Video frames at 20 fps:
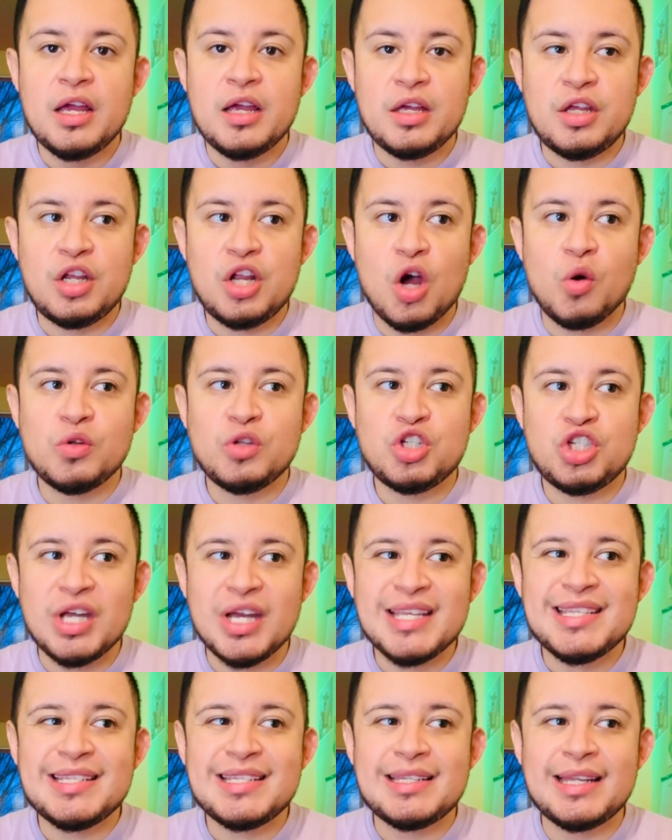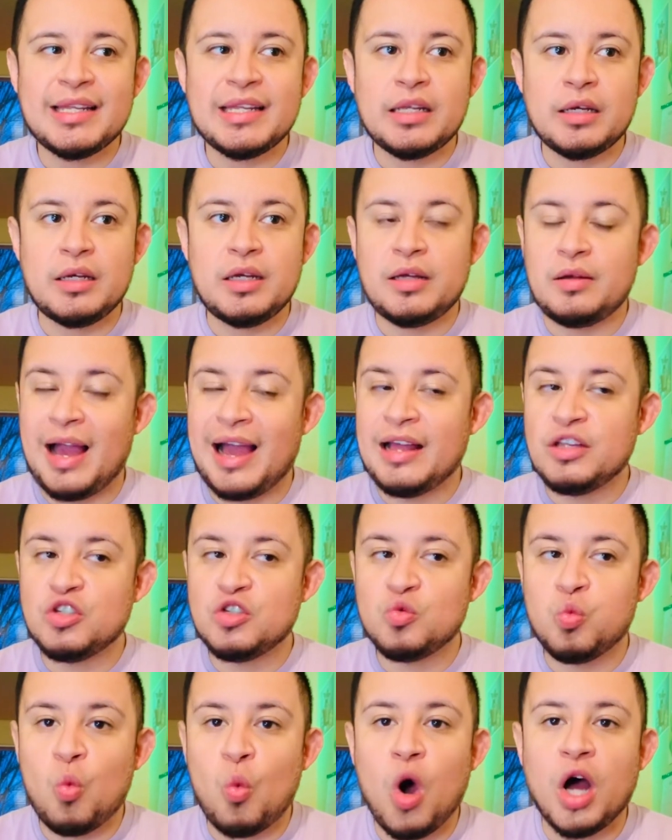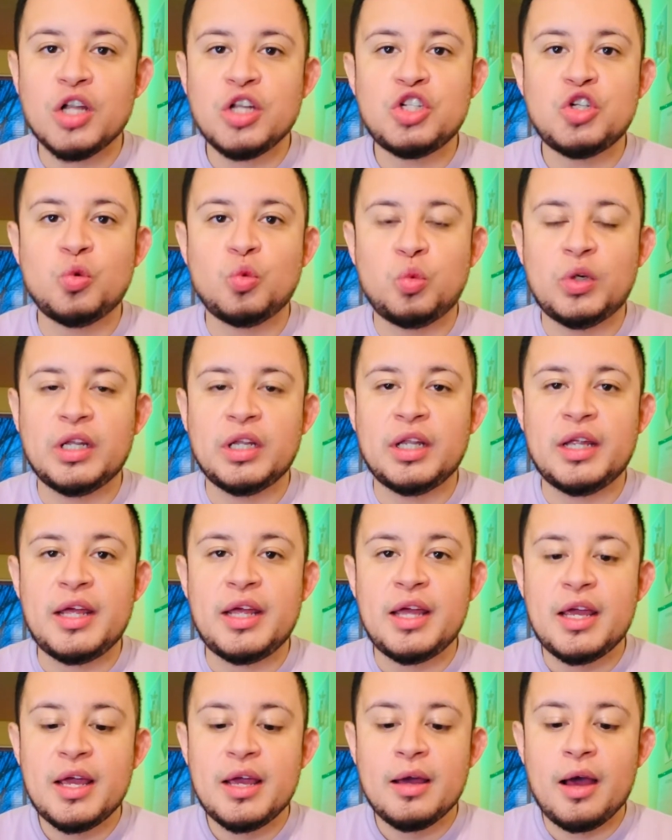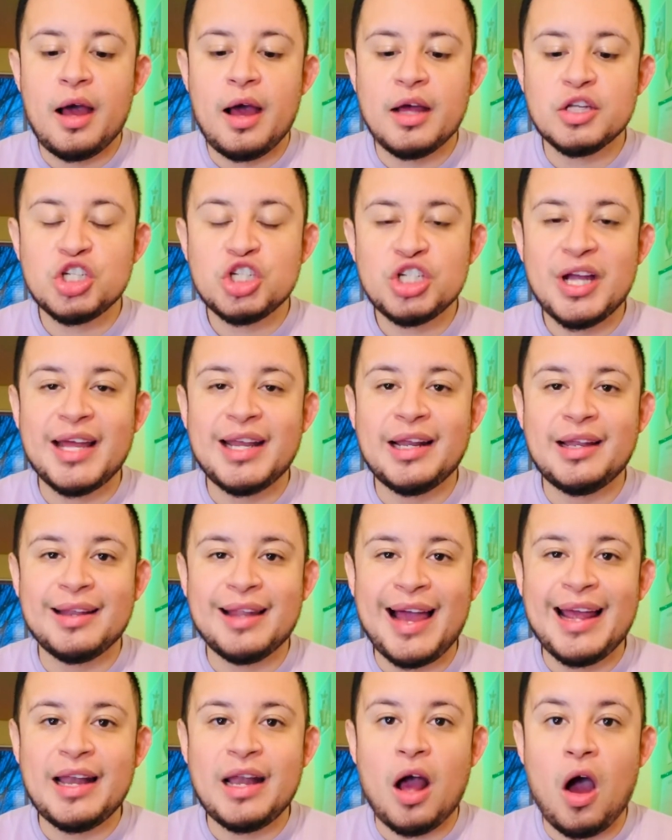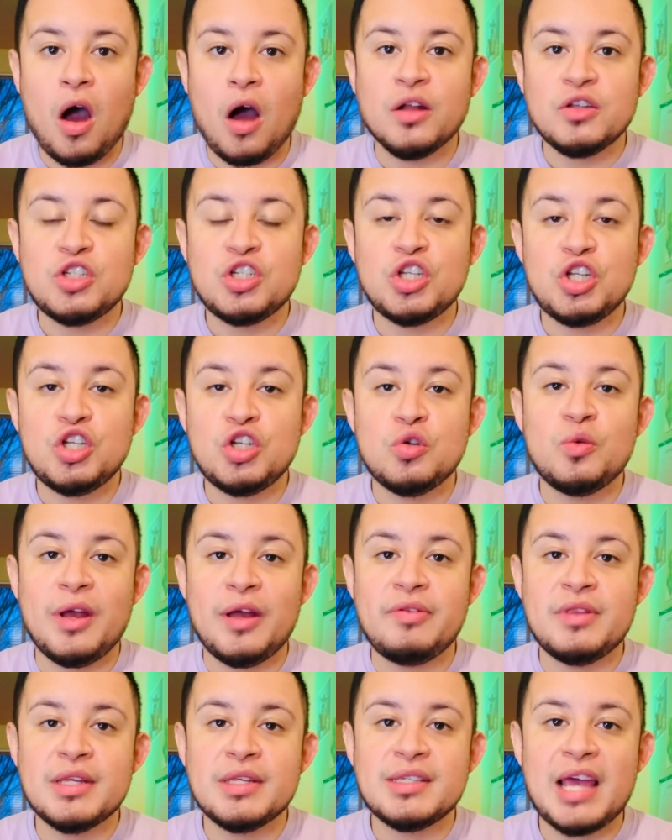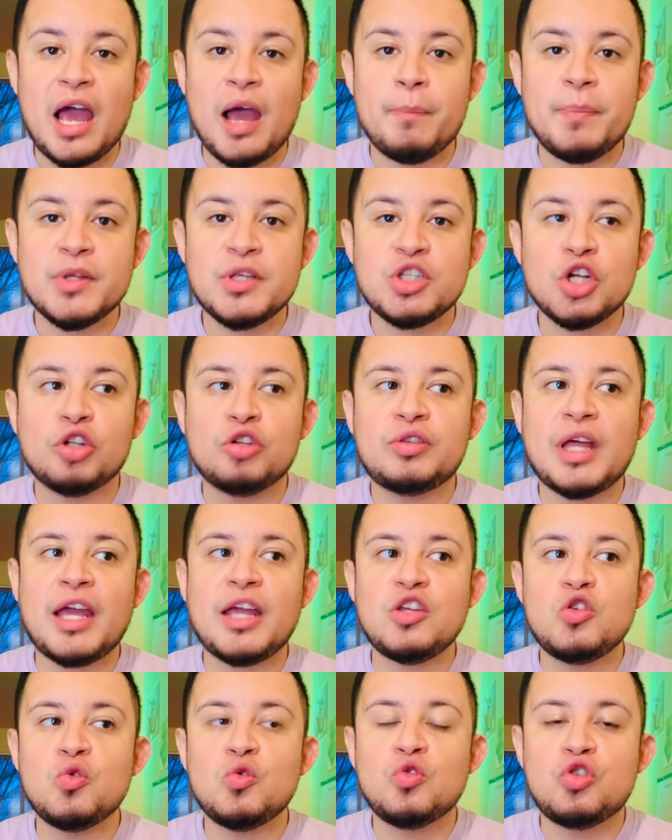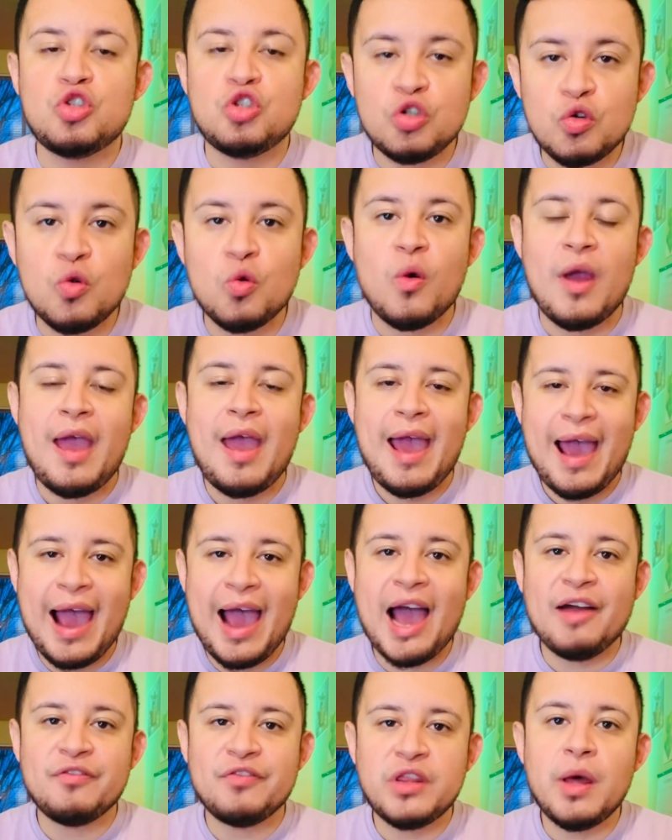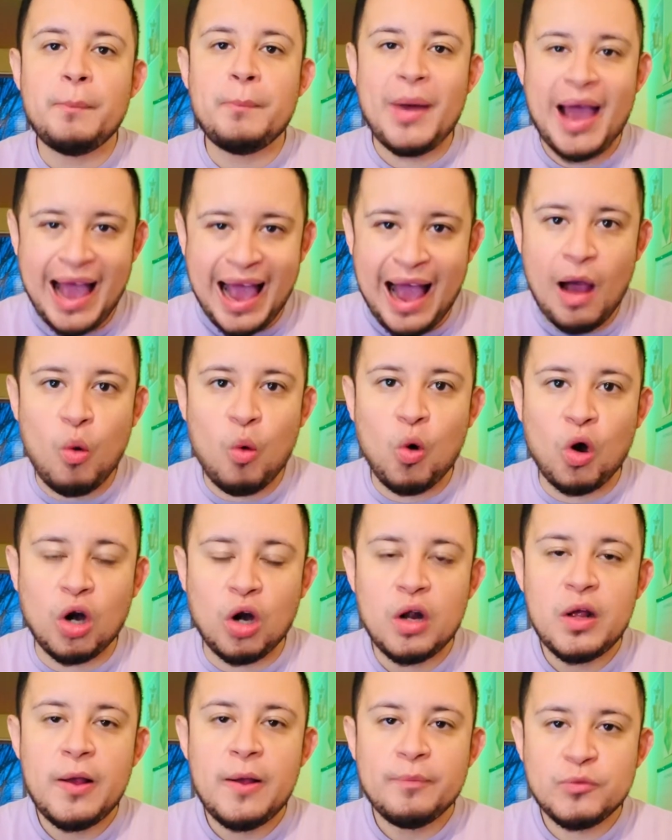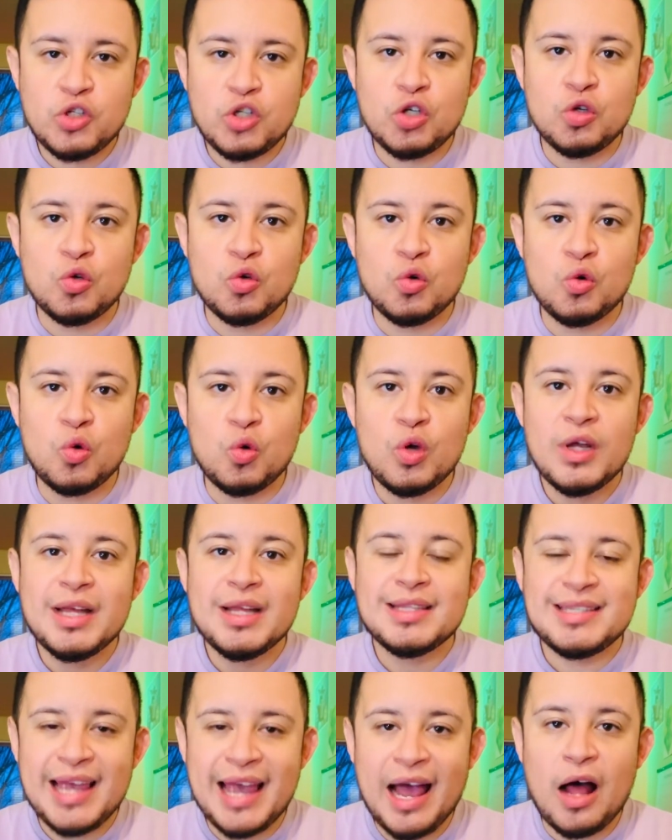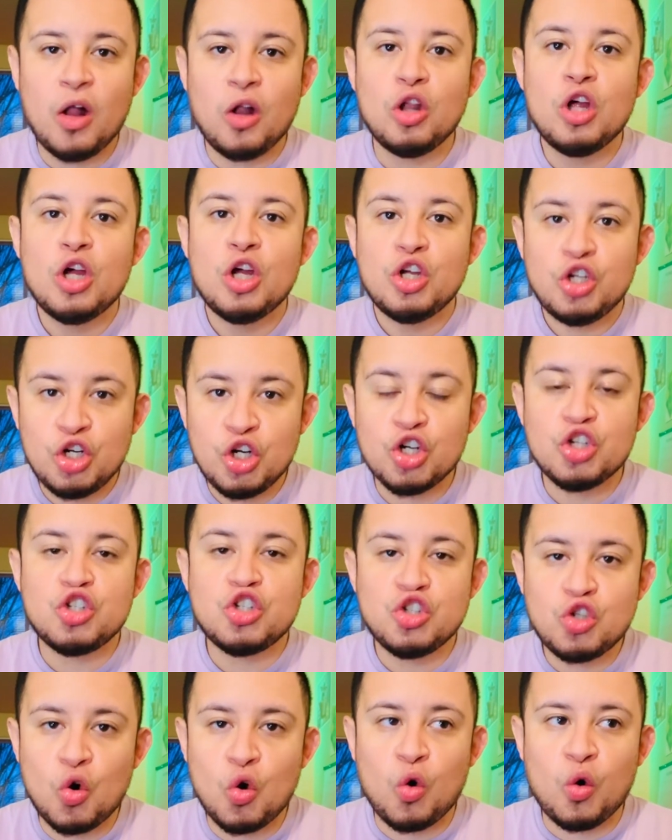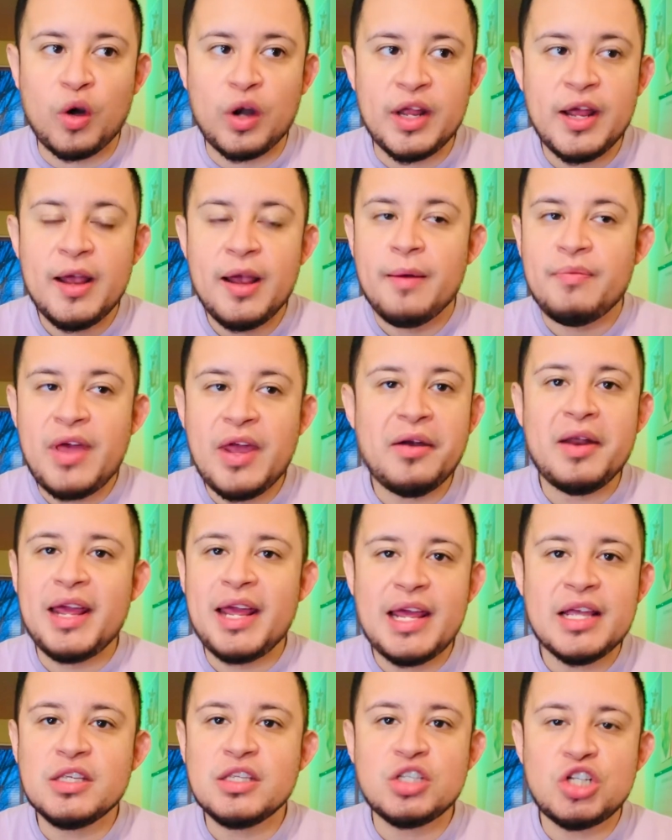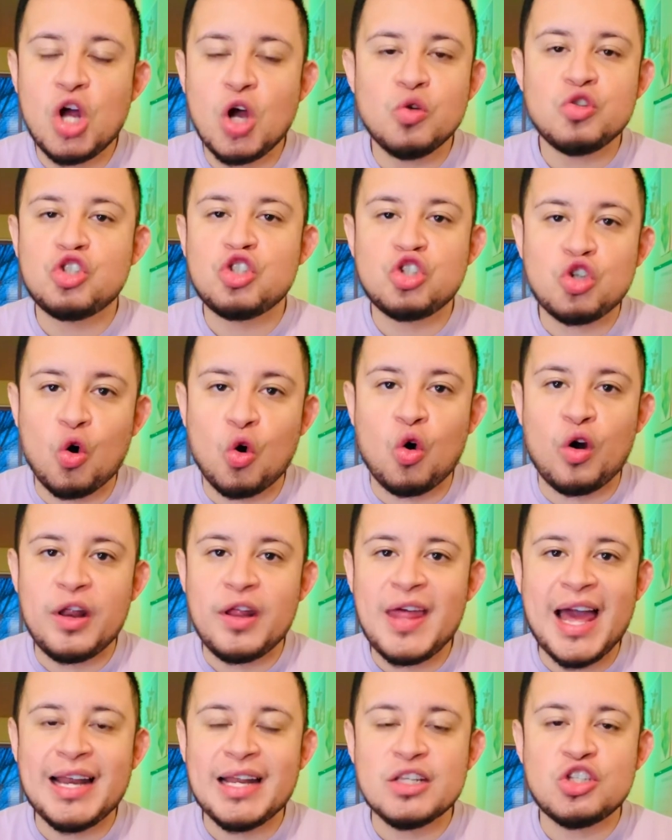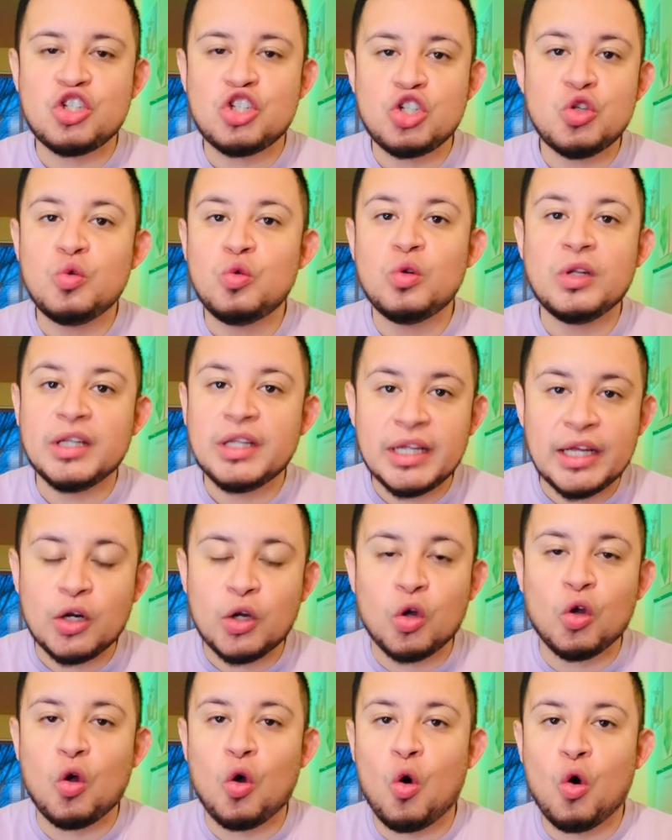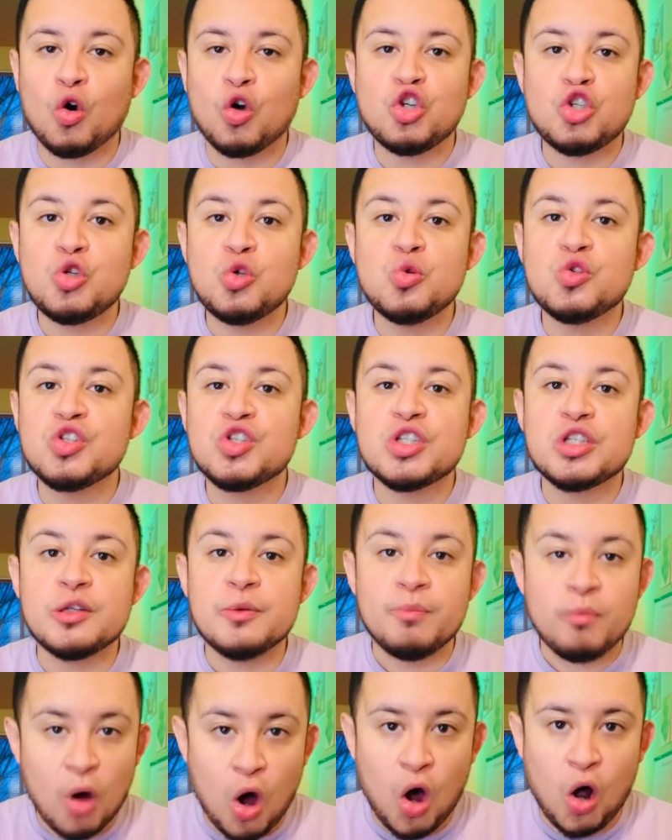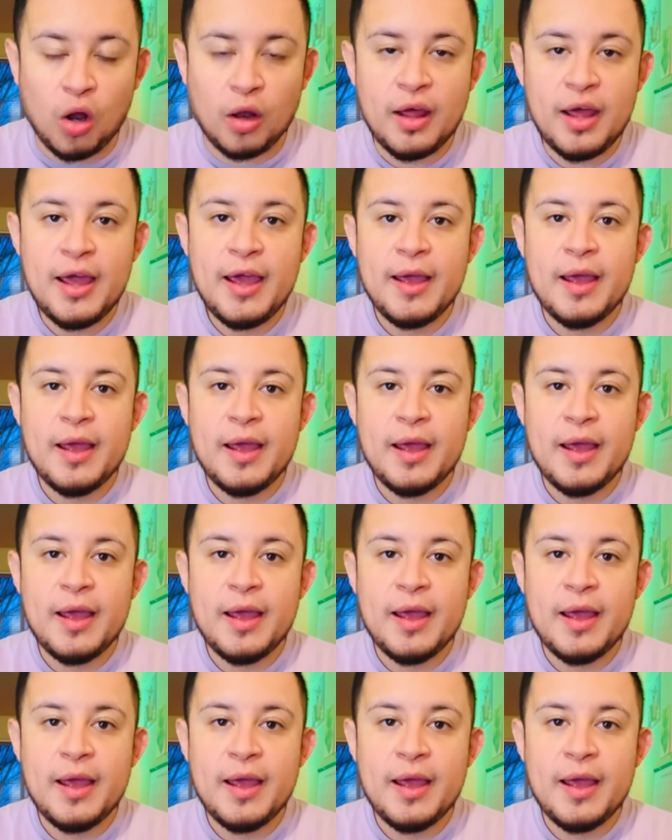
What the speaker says: I just want to really shine a light onto you in this episode that you do have the power to tell your story. There is no story that is too little or too small.